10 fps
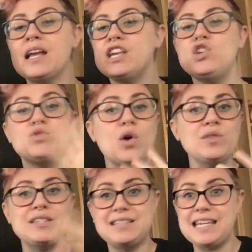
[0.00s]
You
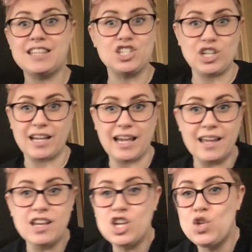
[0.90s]
don't see the
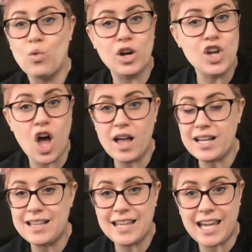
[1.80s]
chicken, you are not
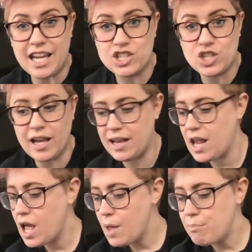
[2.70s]
in the kitchen,
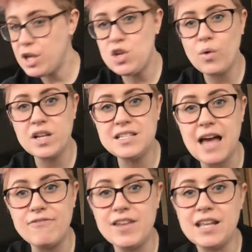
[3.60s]
but you are
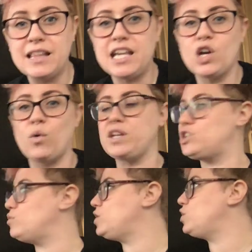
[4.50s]
definitely going
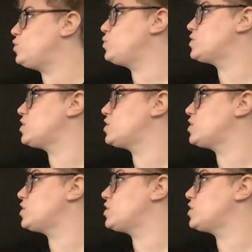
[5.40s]
to use